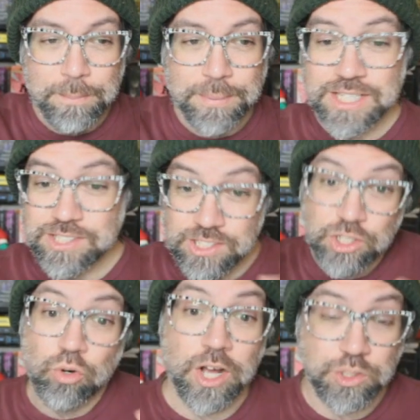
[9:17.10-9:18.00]
But this is a
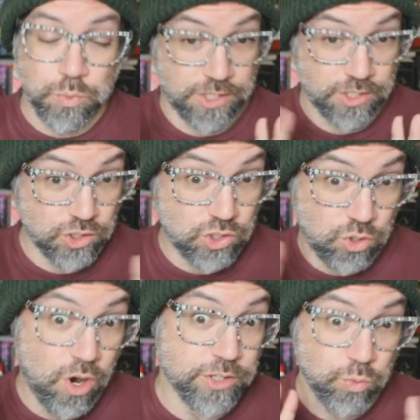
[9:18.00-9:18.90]
crossword. This is
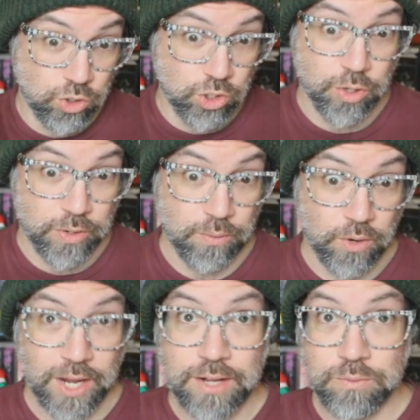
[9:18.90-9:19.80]
crosswordery,
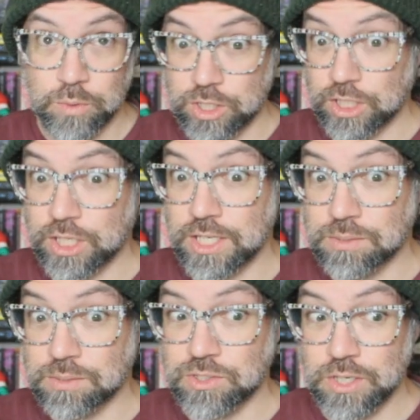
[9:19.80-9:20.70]
right? We're looking at
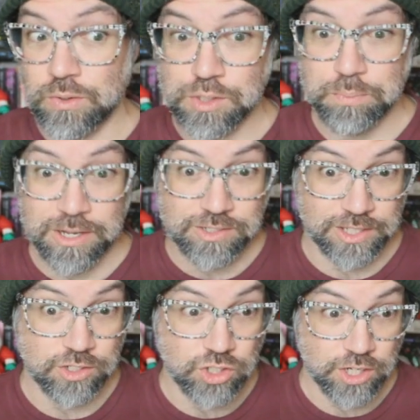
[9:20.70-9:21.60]
some serious
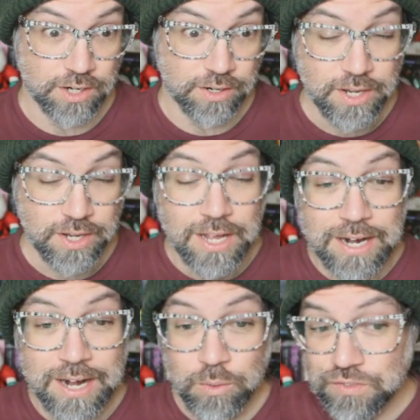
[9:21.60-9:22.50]
puzzleage here.
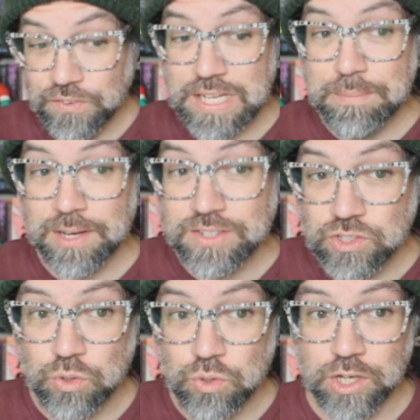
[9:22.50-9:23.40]
Now, what's funny about
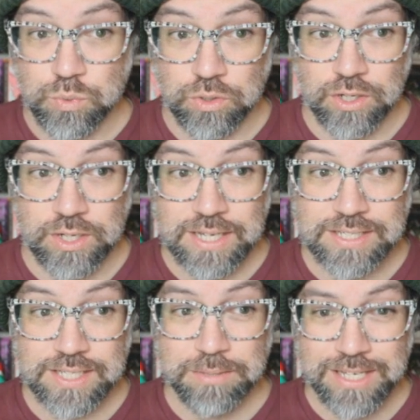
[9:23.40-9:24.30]
this crossword
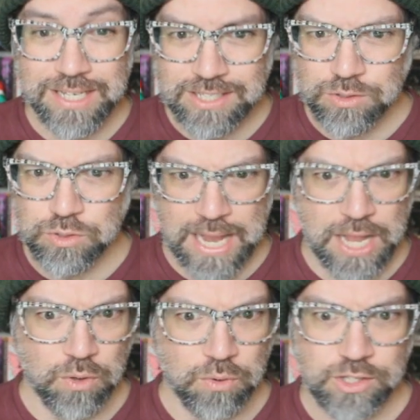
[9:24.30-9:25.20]
is that it begins
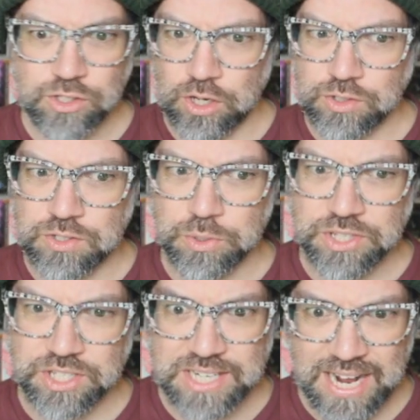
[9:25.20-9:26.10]
down. It starts
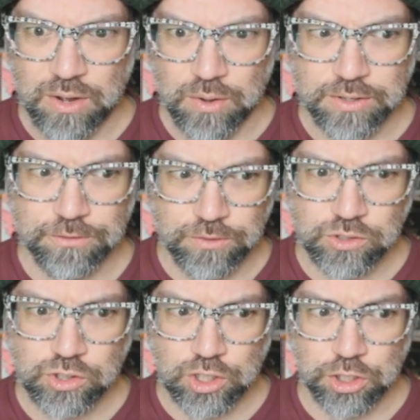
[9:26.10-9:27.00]
with the down. The
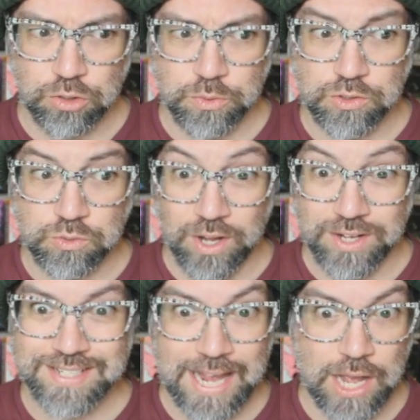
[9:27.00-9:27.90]
first clue is
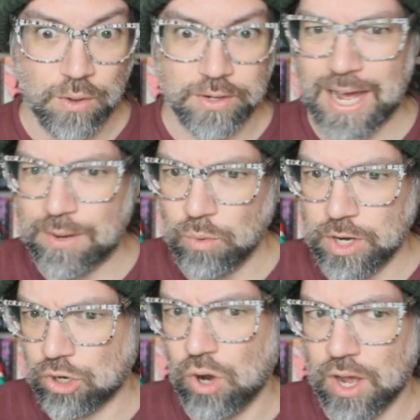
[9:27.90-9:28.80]
1 down, not
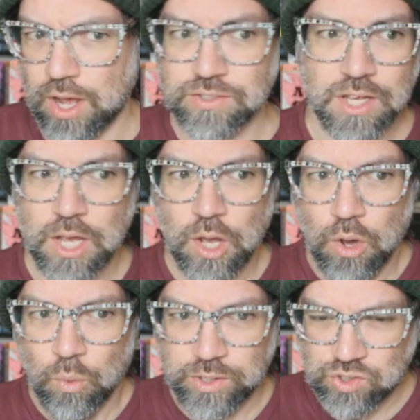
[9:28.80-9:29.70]
1 across,
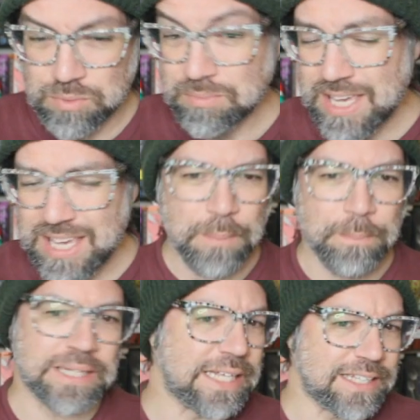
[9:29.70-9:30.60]
which to me
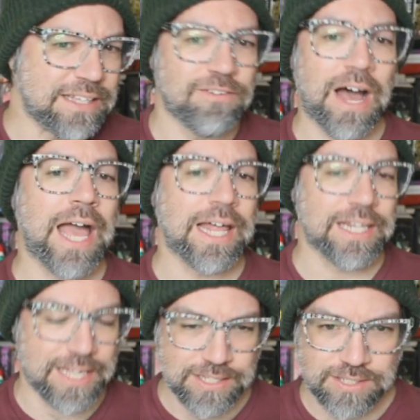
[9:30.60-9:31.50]
completely
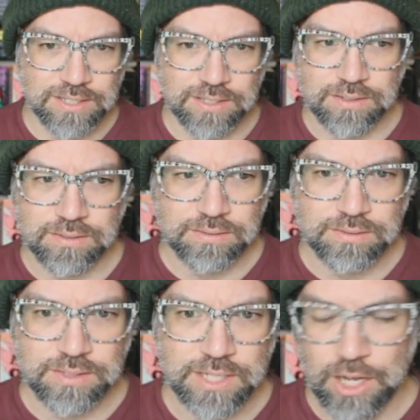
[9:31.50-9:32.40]
violates the
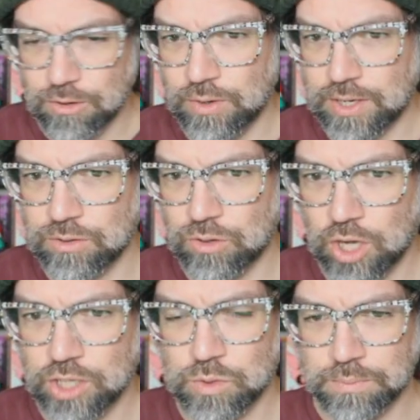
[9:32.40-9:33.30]
unwritten
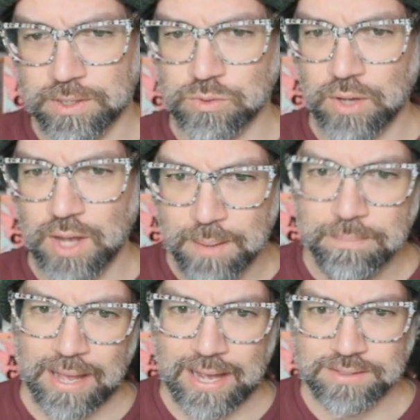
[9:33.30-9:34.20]
crossword puzzle
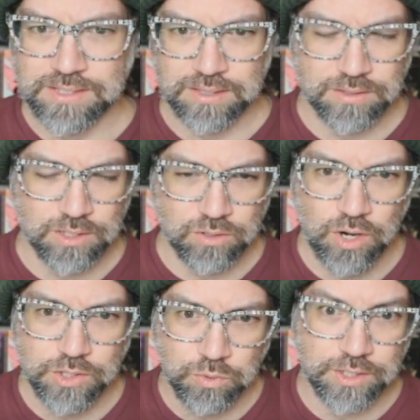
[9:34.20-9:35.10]
compact that the
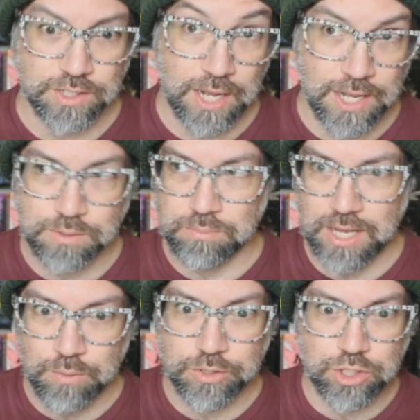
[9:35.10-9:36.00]
crossword gods
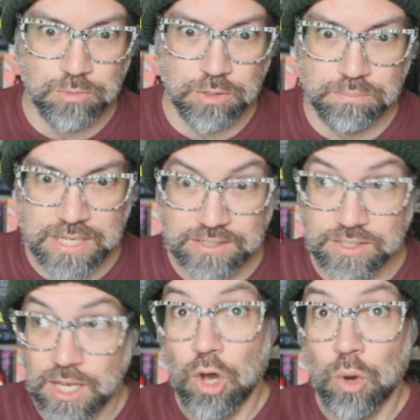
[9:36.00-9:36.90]
made with human
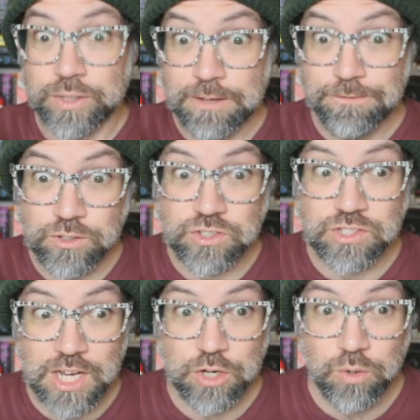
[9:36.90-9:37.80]
beings. When they first
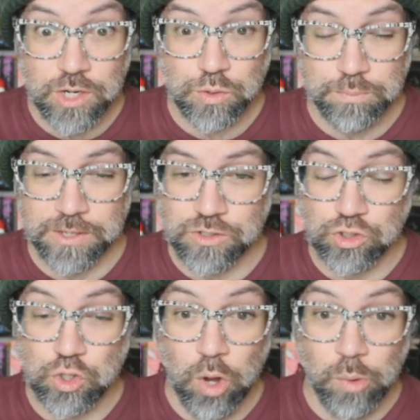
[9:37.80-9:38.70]
designed crossword
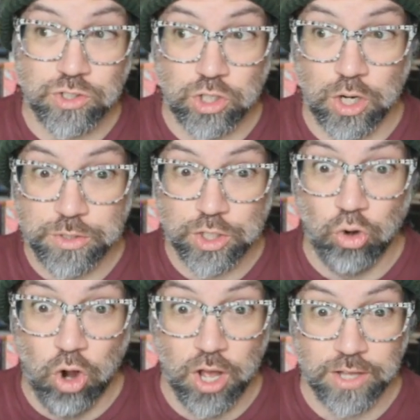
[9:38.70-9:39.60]
puzzles, you always start with a
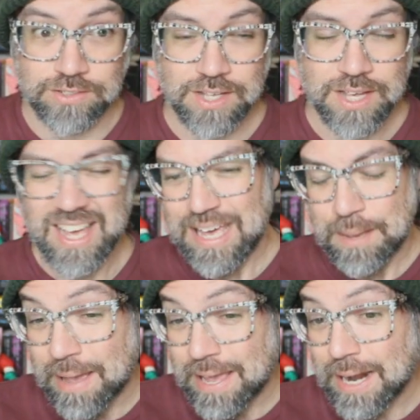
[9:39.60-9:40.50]
cross.
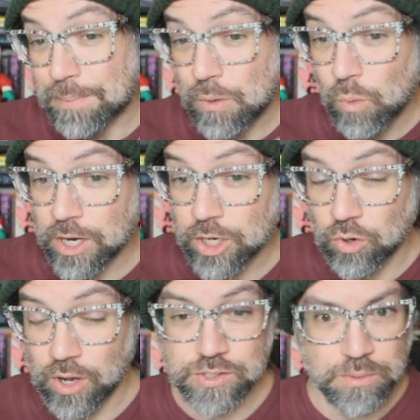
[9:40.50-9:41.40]
It may not be 1
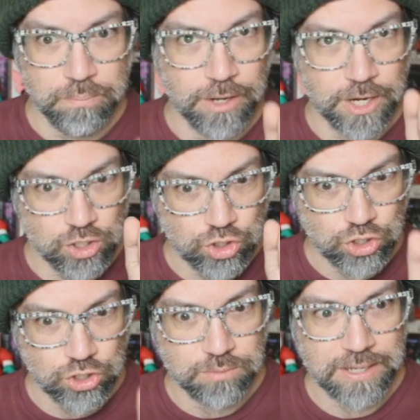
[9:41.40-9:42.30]
across, but it
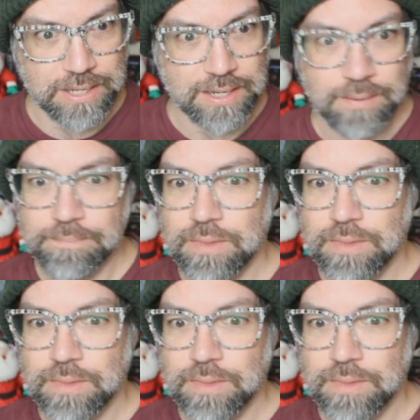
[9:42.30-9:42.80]
should be.